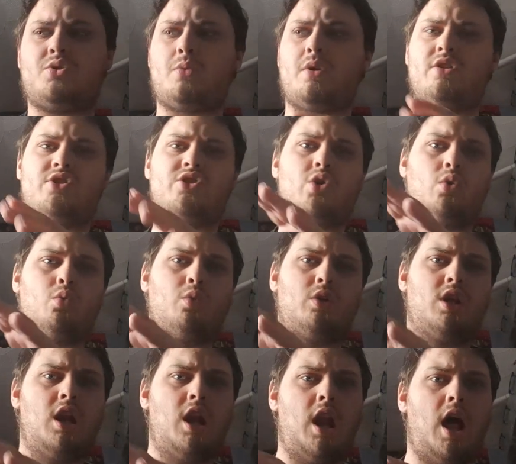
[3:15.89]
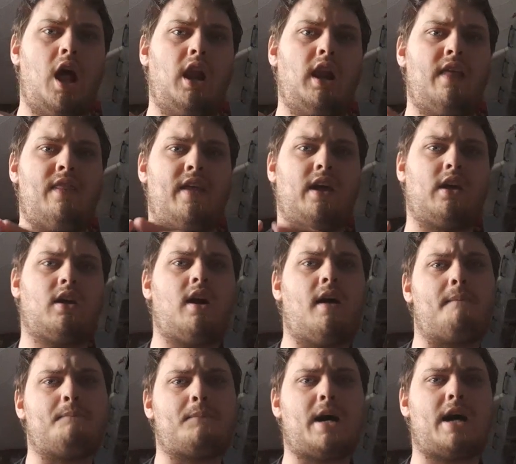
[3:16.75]
where the song would lull and then
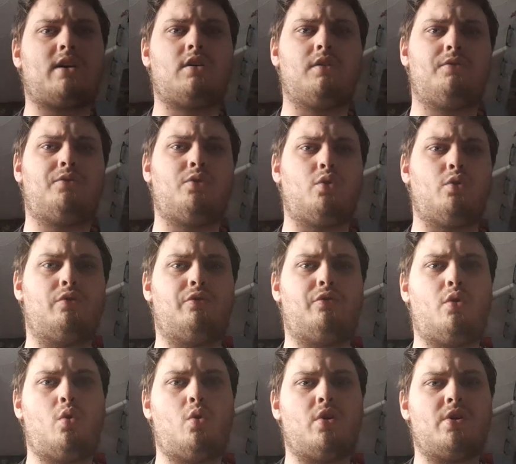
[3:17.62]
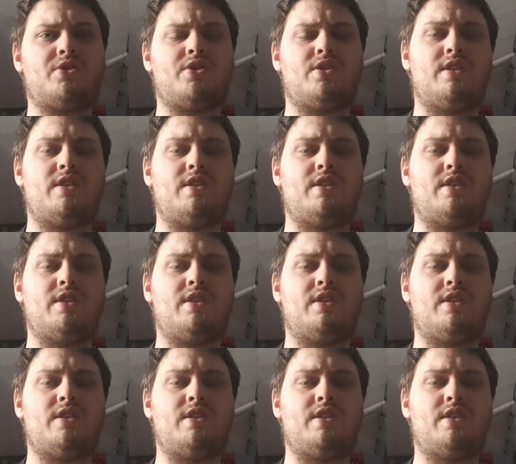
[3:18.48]
come back at full force,